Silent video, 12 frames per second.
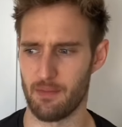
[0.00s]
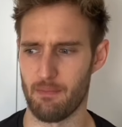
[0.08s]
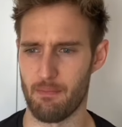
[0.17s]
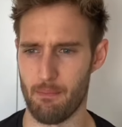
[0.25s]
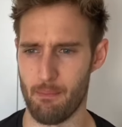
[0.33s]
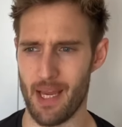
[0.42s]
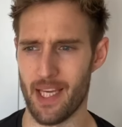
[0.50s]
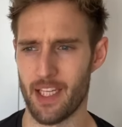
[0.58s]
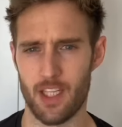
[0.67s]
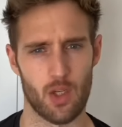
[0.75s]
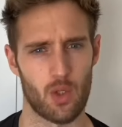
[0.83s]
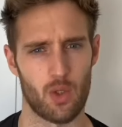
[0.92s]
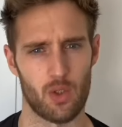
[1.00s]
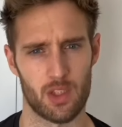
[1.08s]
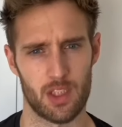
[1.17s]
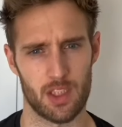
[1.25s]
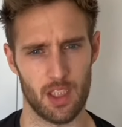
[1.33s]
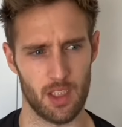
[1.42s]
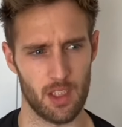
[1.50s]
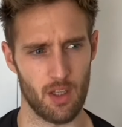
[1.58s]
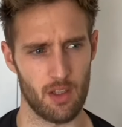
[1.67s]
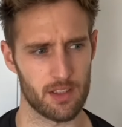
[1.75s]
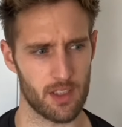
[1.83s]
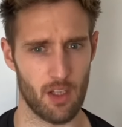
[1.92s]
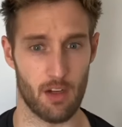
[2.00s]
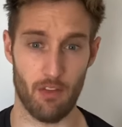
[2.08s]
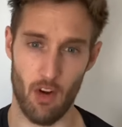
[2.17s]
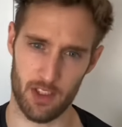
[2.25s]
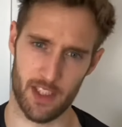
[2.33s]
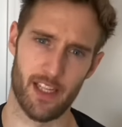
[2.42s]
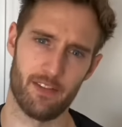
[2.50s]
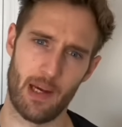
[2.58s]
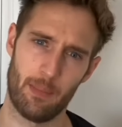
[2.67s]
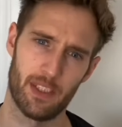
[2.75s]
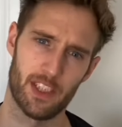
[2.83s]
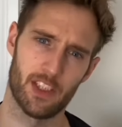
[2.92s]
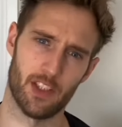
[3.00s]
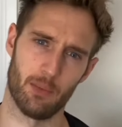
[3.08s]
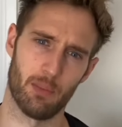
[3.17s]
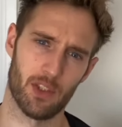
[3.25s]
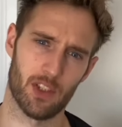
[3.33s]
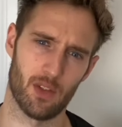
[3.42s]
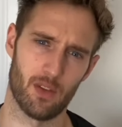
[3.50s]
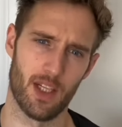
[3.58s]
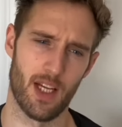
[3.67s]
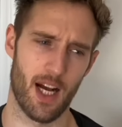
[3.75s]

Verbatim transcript: may cause a lot of oxidative damage to the muscle,